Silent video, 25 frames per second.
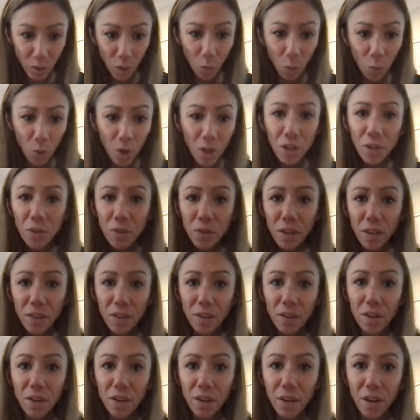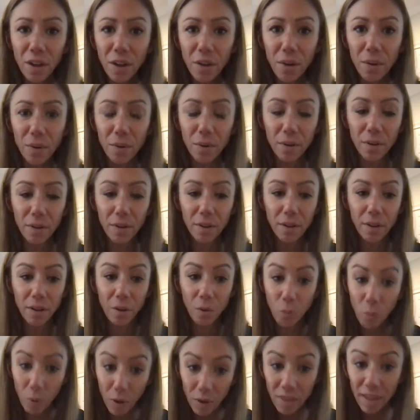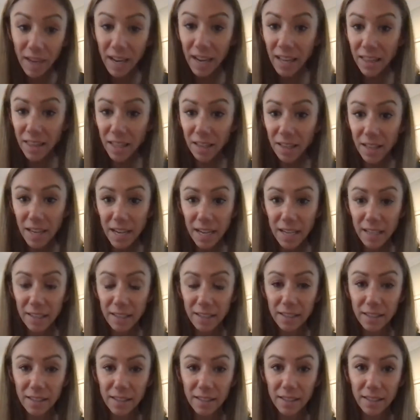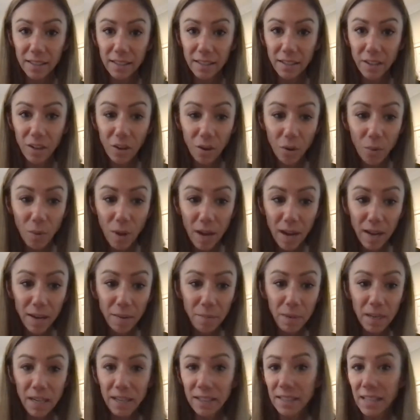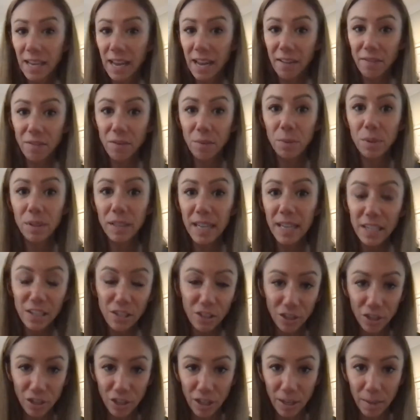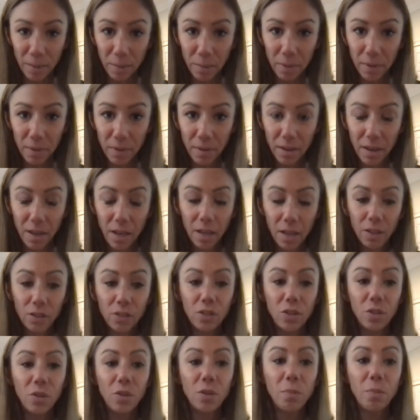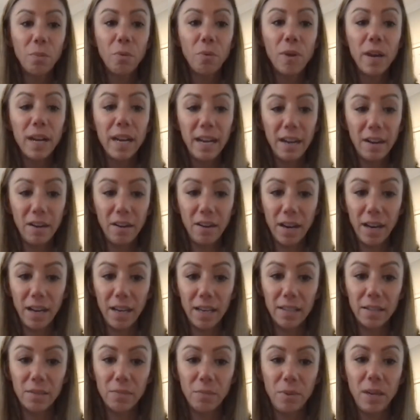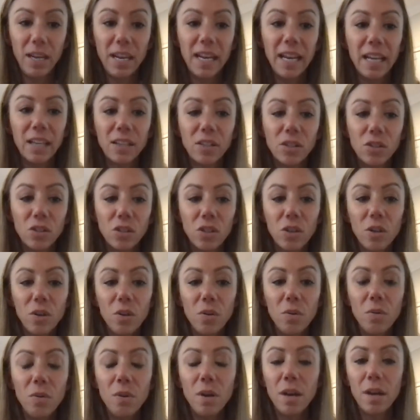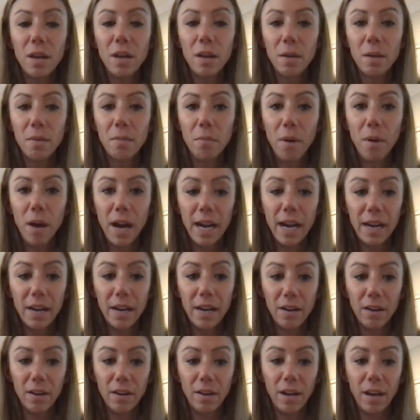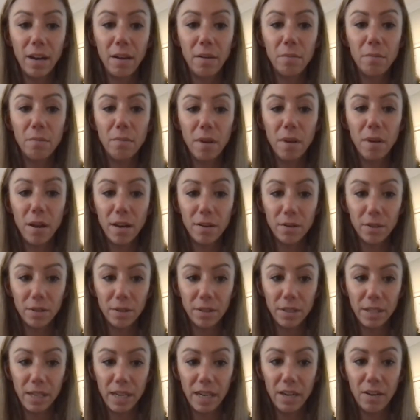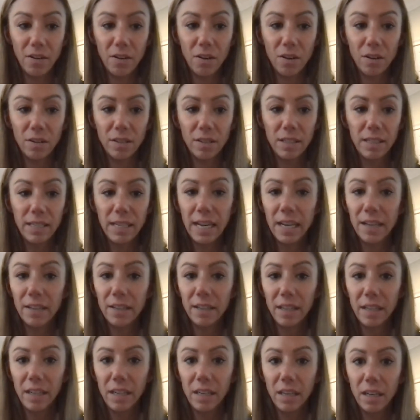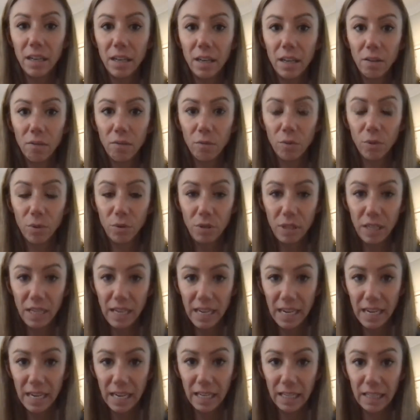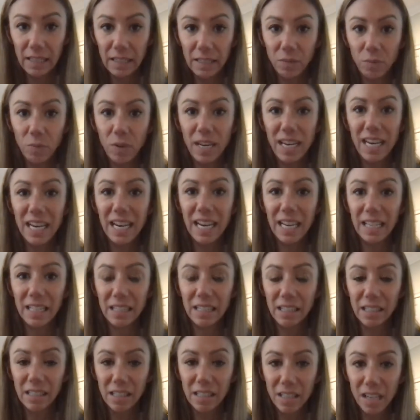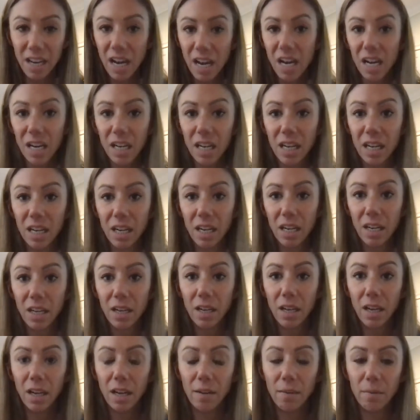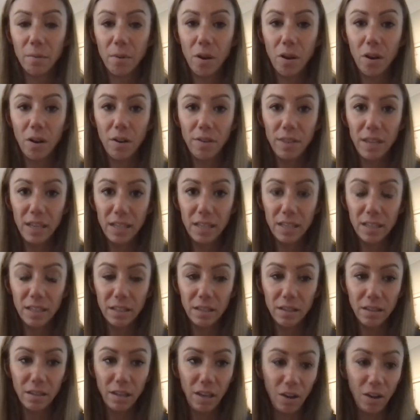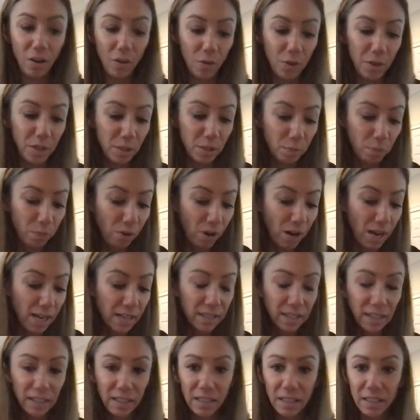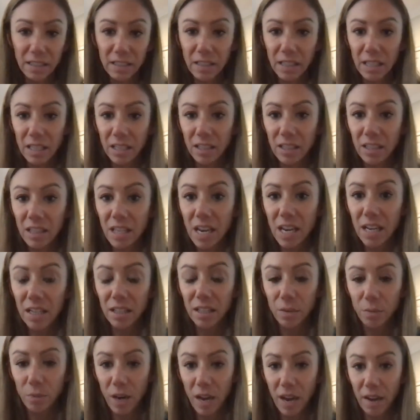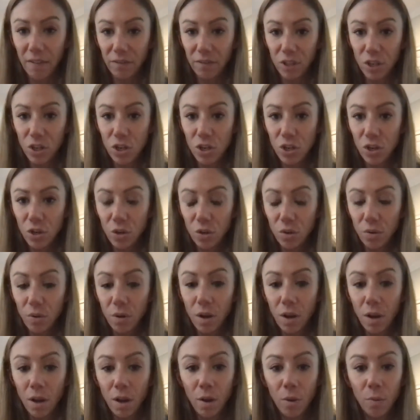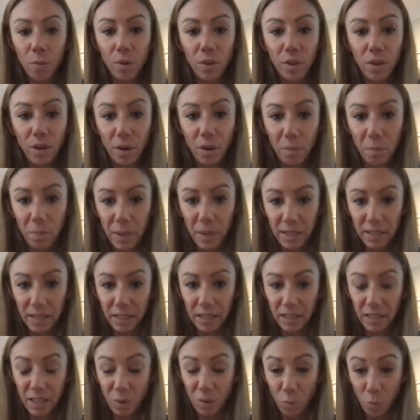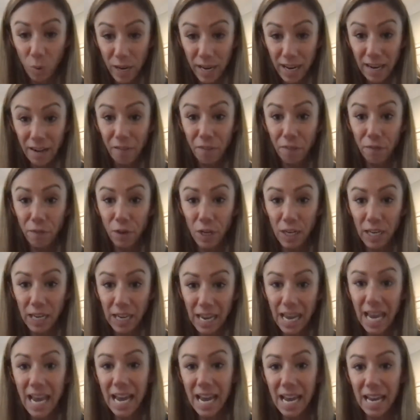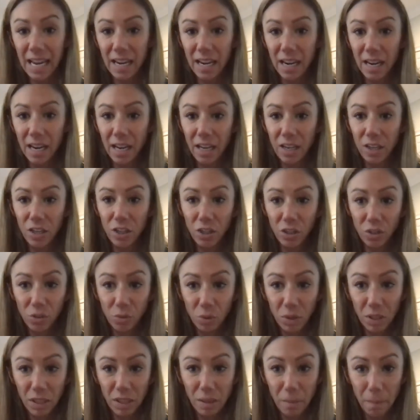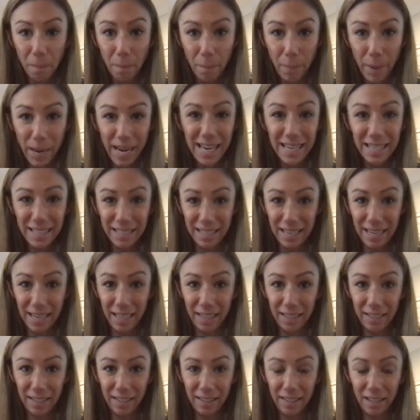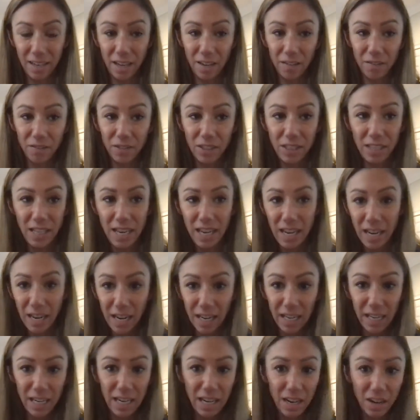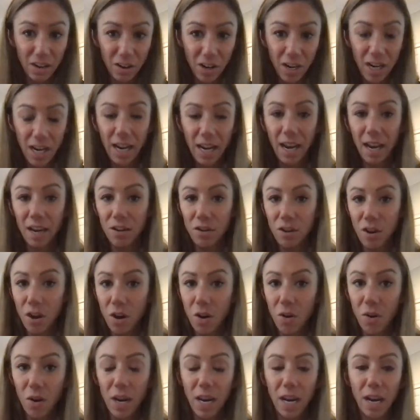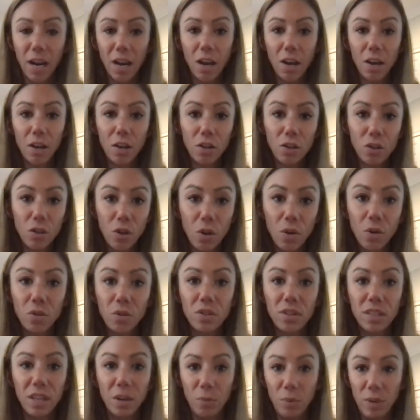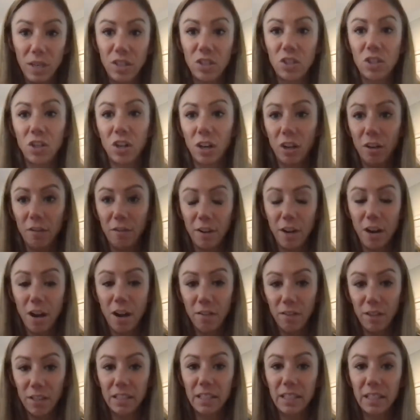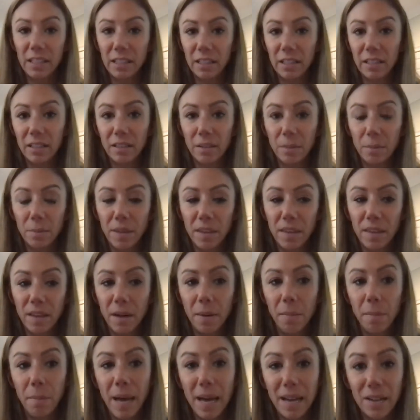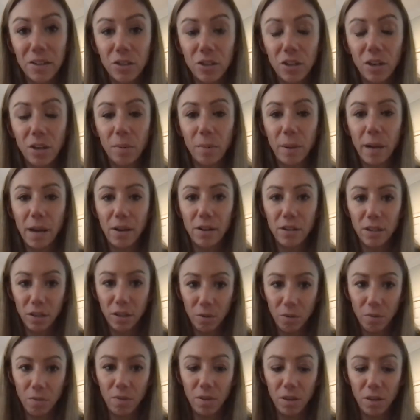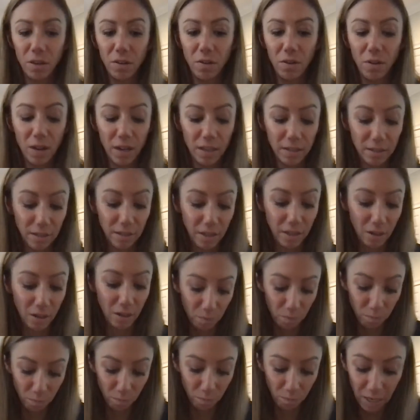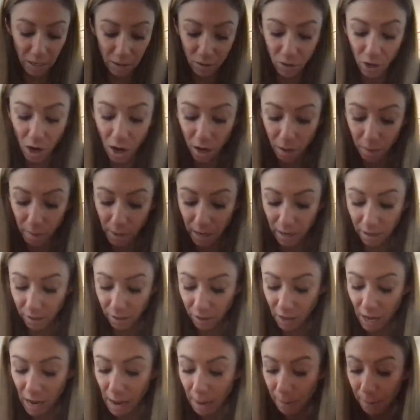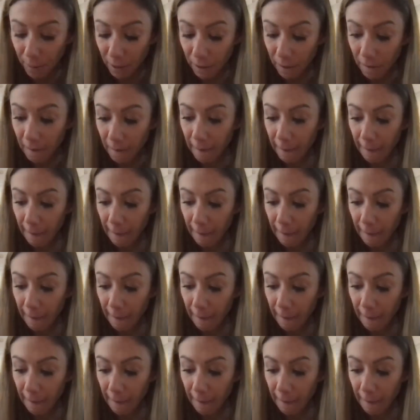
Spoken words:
where do you think they're going to go? Where they get the lids. You know why? Because they have the relationship. So the point here is we can get so mired and muddled in our daily routines, and we can get stuck on these, these processes and these things that we have to do within our business, that we can forget just really the basics of seeing and hearing and knowing those that we serve. And obviously this is something that I'm passionate about, and you guys hear me talk about it a lot, but